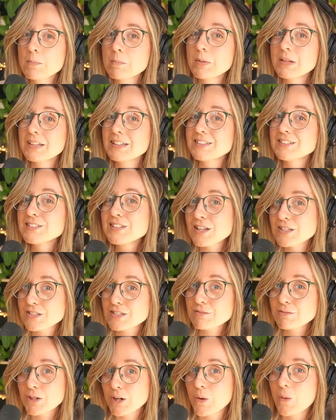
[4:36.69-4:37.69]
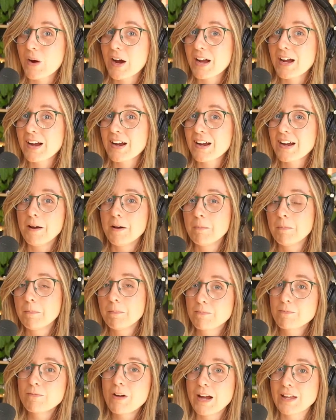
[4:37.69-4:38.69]
but it doesn't require a
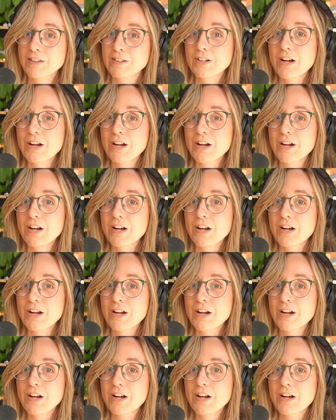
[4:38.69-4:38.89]
rather